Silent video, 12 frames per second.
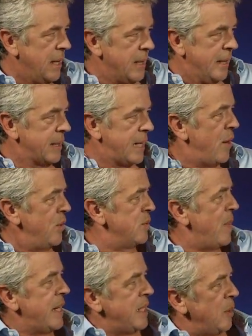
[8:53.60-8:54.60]

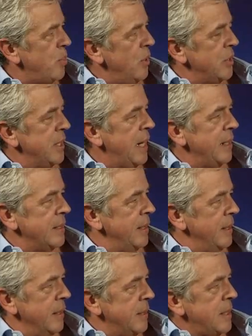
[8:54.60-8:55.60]
charismatic personality
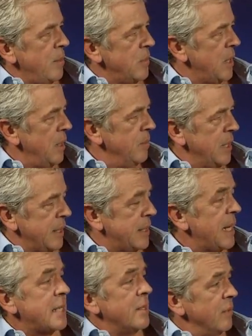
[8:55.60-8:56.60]
that's sometimes
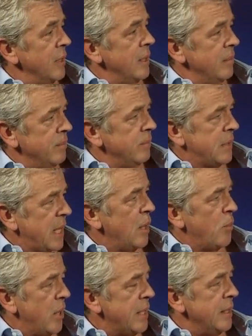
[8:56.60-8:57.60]
excessively
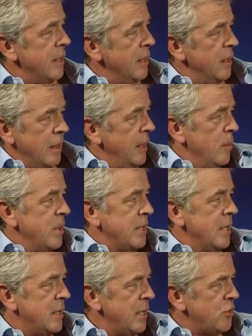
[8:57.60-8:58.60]
celebrated in the
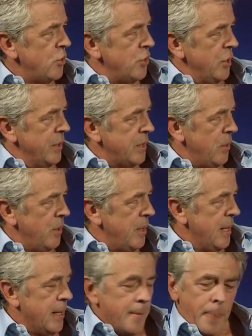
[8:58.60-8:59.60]
business literature. So
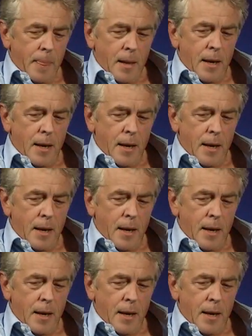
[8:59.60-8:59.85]
I